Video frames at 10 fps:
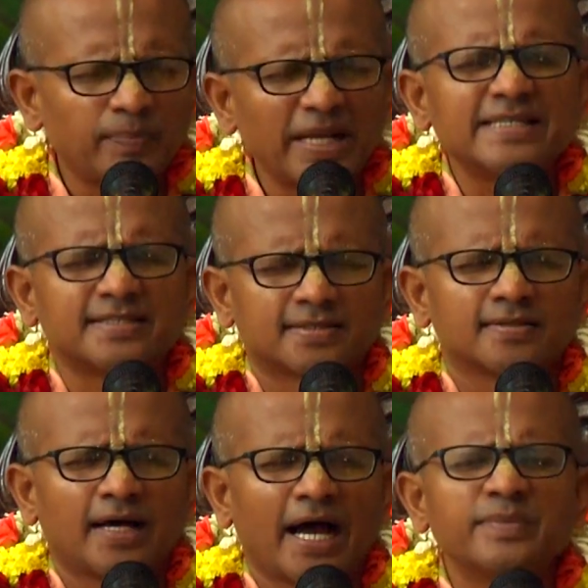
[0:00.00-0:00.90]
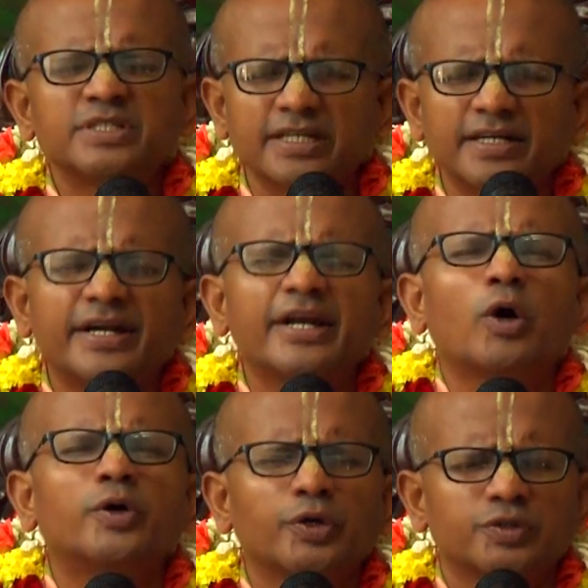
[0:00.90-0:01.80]
please, I'm surrendering
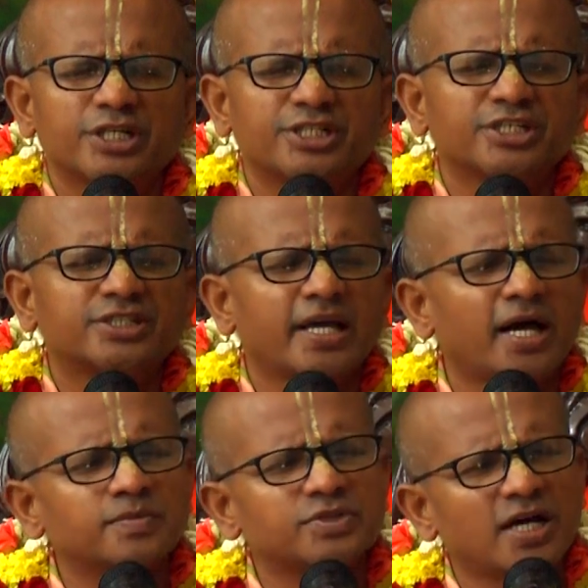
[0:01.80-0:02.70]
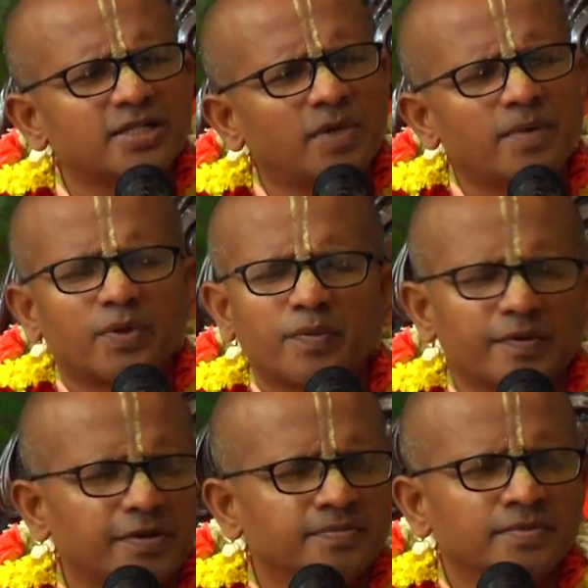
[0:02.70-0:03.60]
unto you. Shishyasteam Shadamam Prabhu.
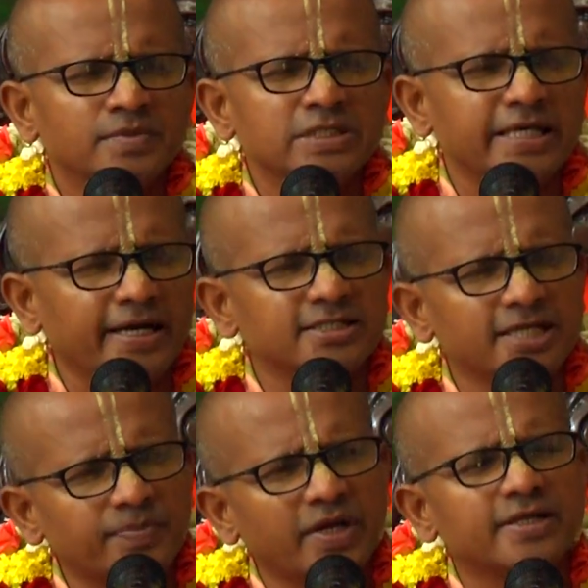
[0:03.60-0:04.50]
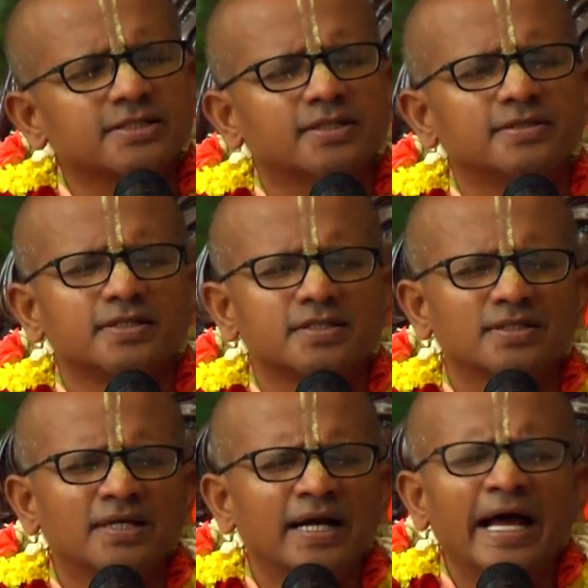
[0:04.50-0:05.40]
Second chapter he surrenders.
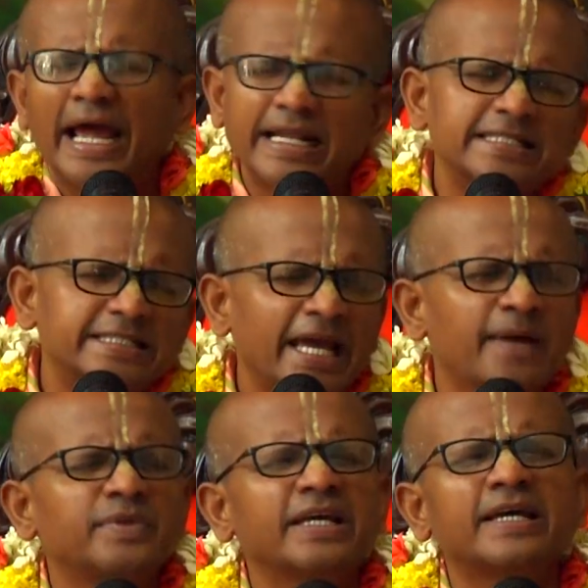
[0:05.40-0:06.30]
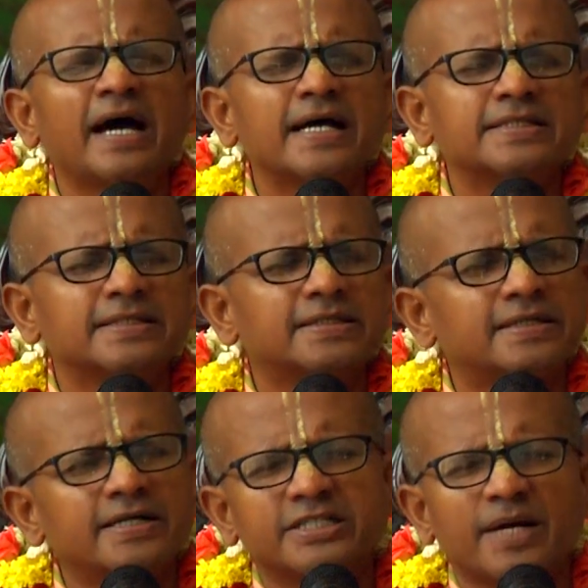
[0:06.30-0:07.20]
And the same thing he asks in the
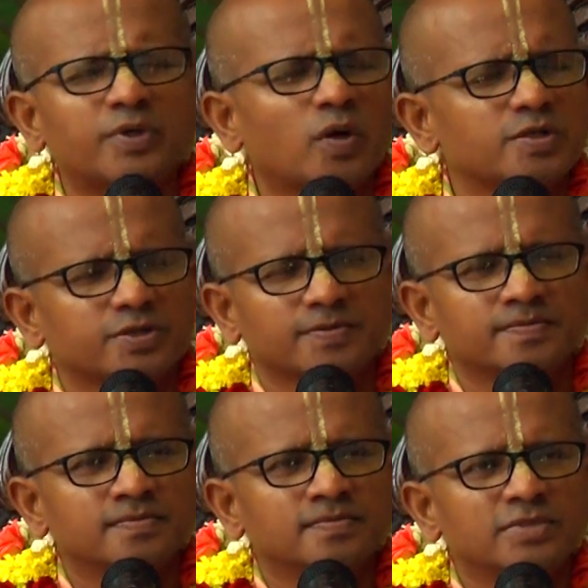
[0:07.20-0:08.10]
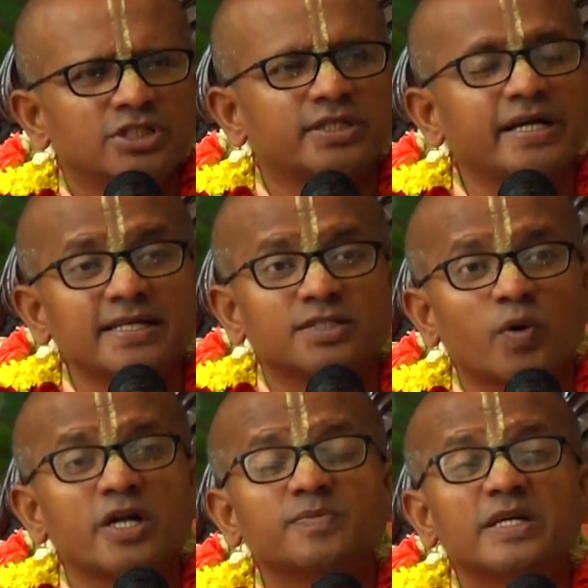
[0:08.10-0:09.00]
third chapter also. Shreyas,
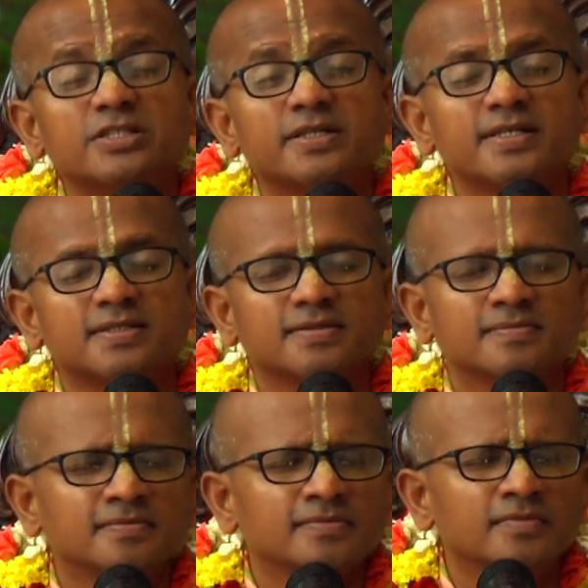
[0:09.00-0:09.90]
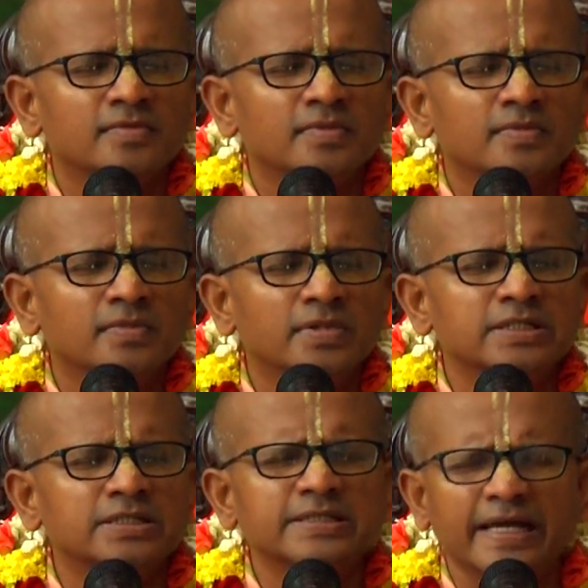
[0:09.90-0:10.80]
what is my Shreyas?
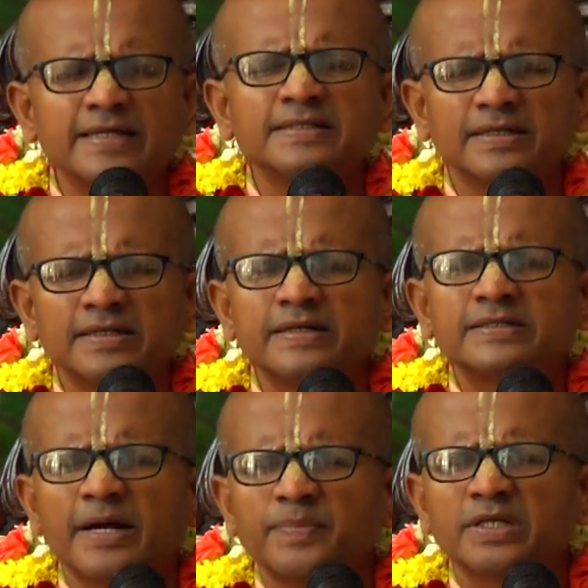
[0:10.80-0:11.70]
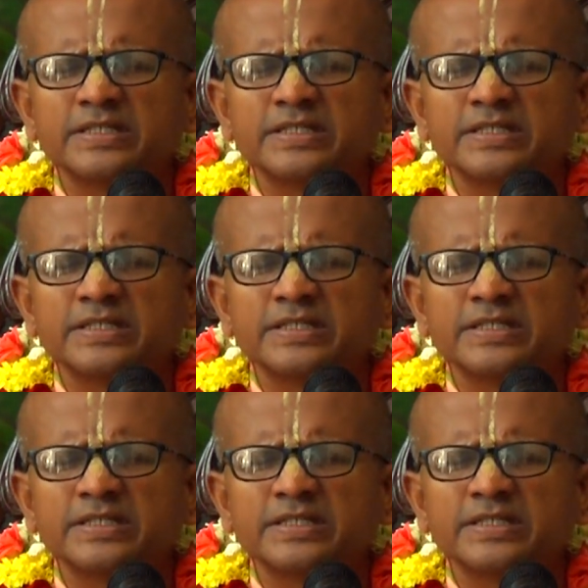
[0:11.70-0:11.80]
Second, third chapter,